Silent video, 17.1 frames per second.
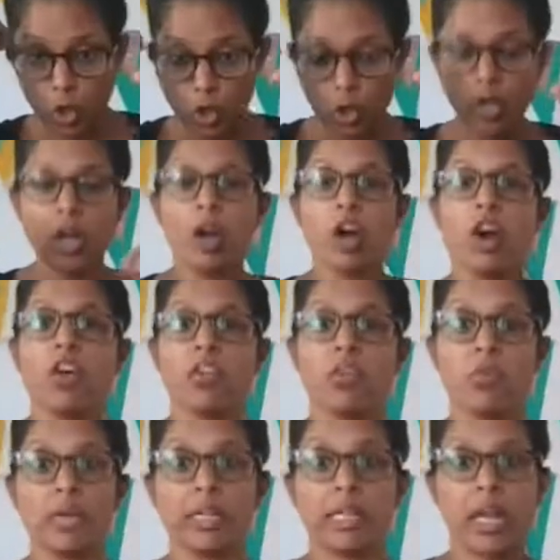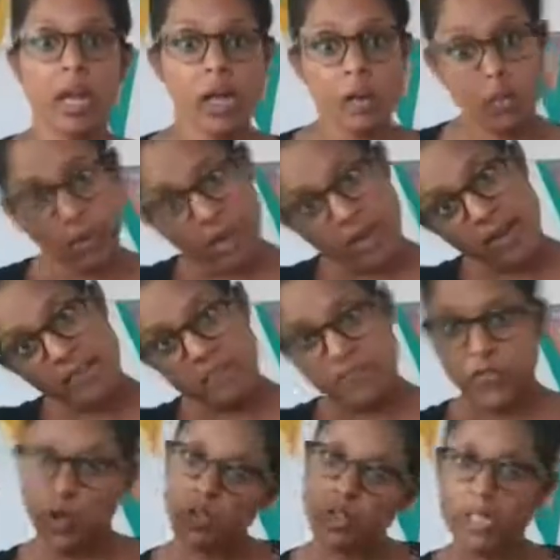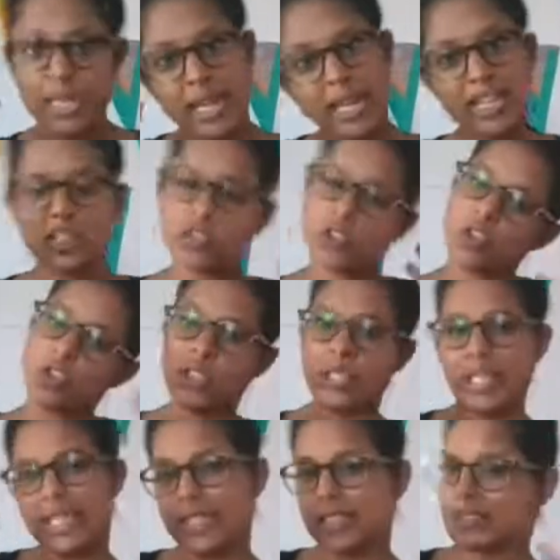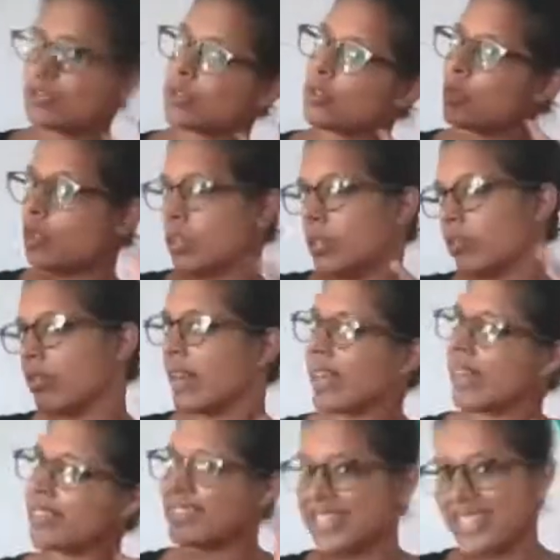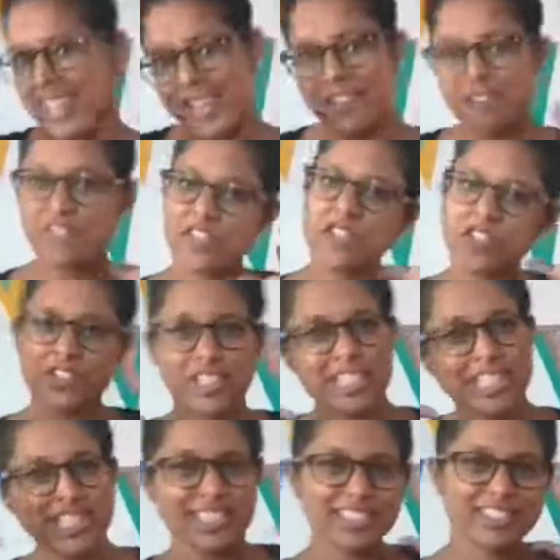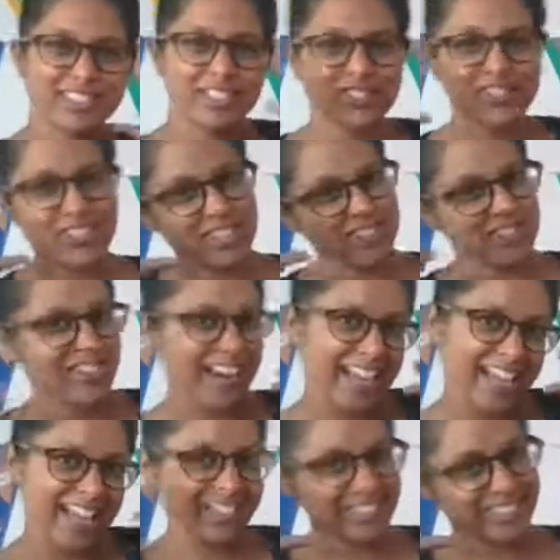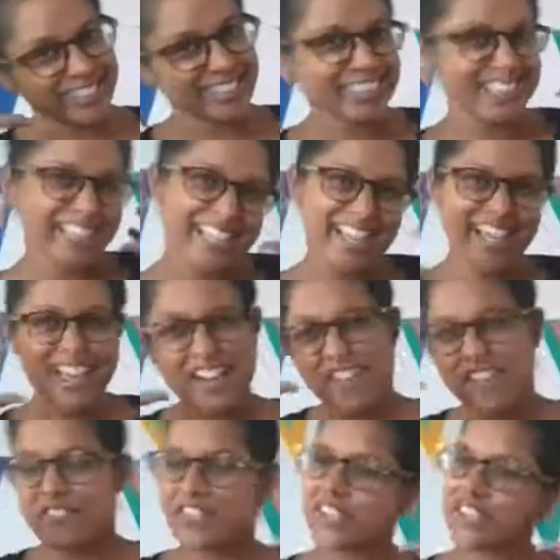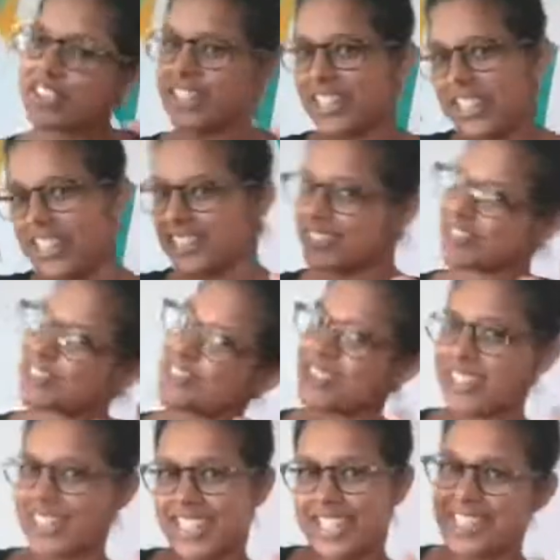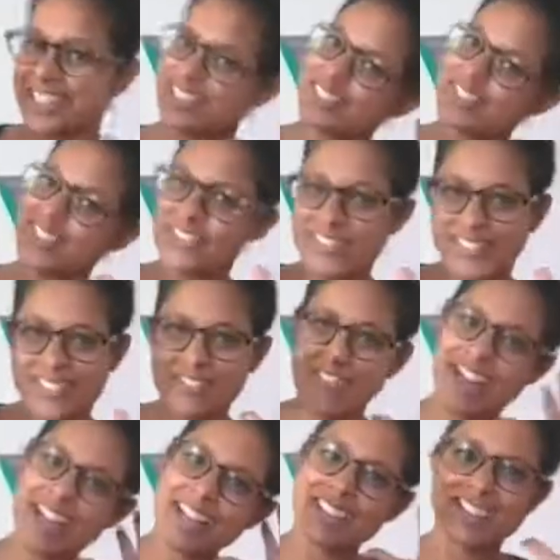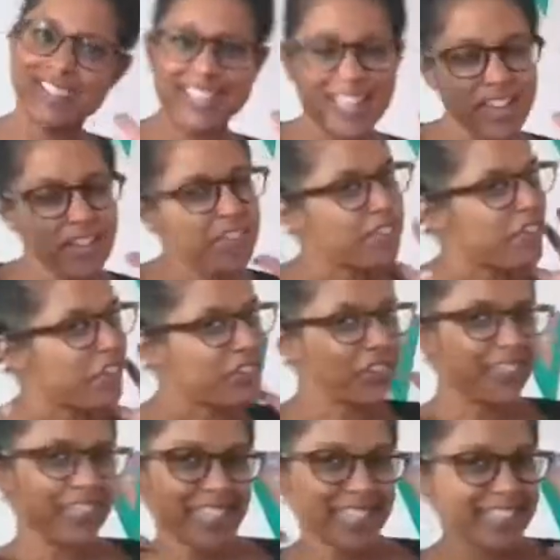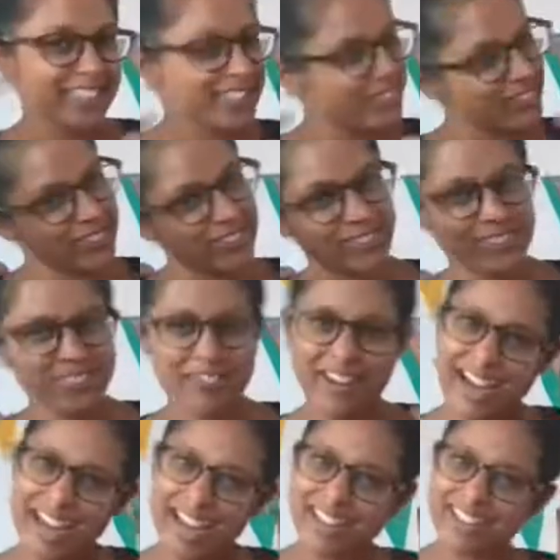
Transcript: Off we go. Phonics, Phonics all around. Phonics all around. Phonics, Phonics all around. Phonics all around.